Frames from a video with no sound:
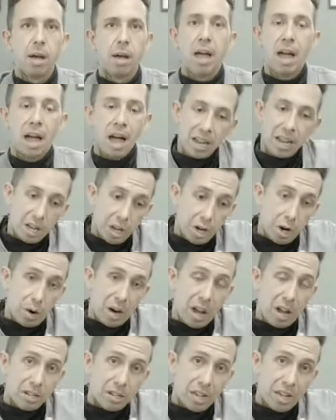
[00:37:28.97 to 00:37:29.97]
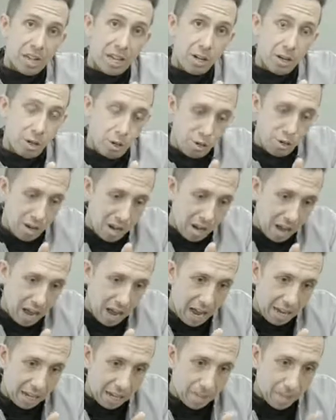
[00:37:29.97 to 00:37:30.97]
You know what else I can do? I
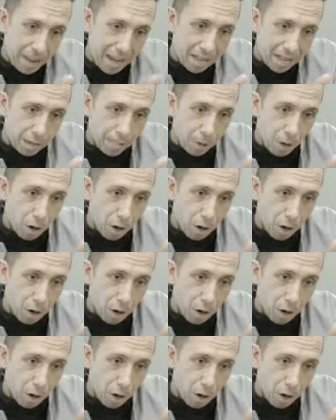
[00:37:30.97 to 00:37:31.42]
can make the ball